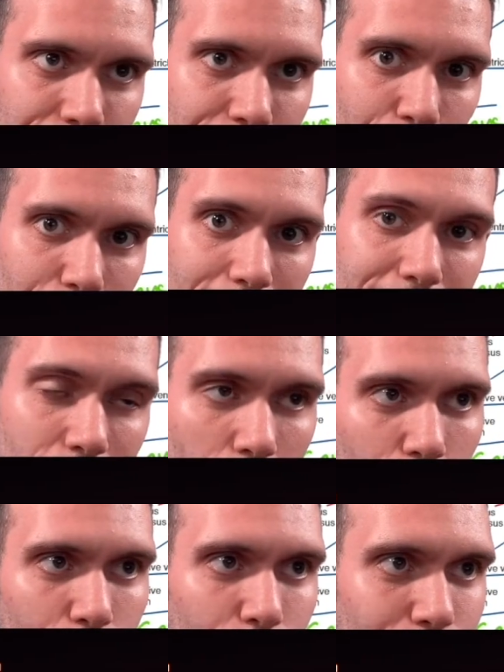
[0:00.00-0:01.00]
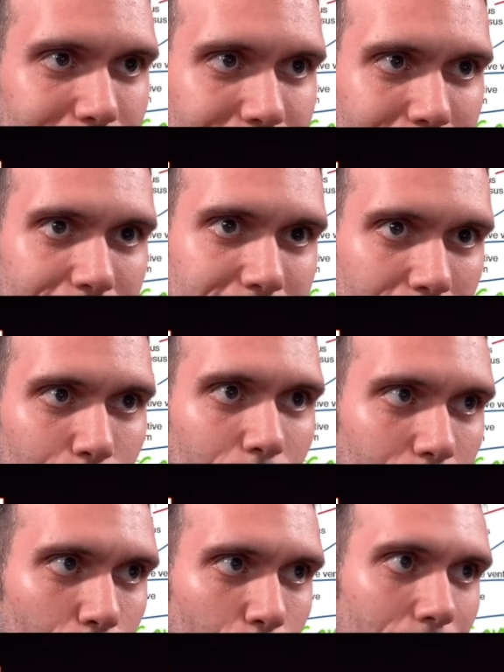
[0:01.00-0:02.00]
Okay, the artery takes the
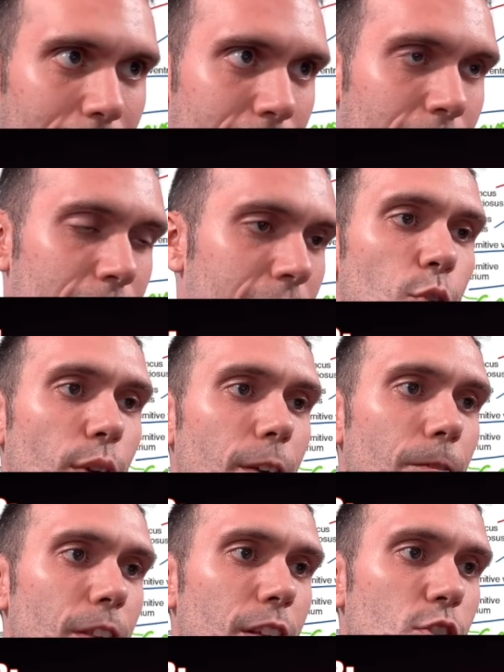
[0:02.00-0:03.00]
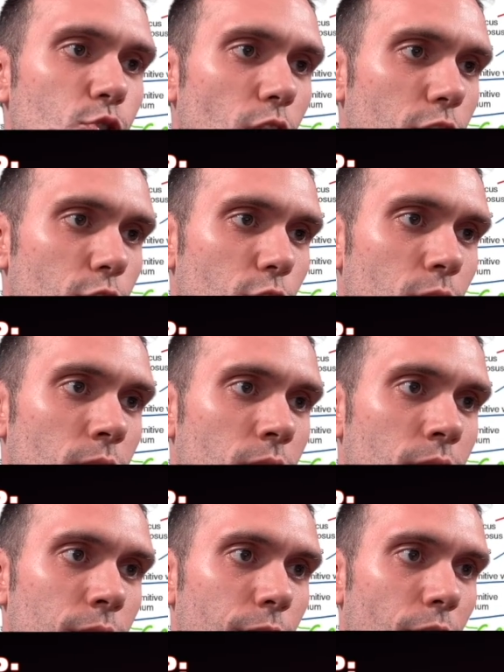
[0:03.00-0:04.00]
blood away. So if this structure
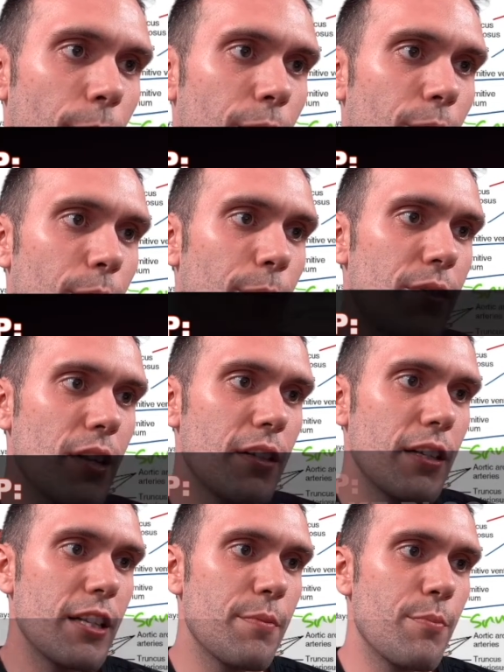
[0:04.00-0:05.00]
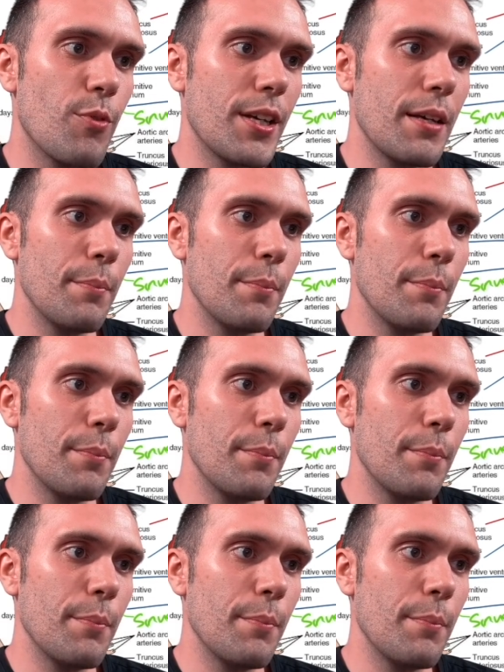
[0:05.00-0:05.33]
coming from the placenta is bringing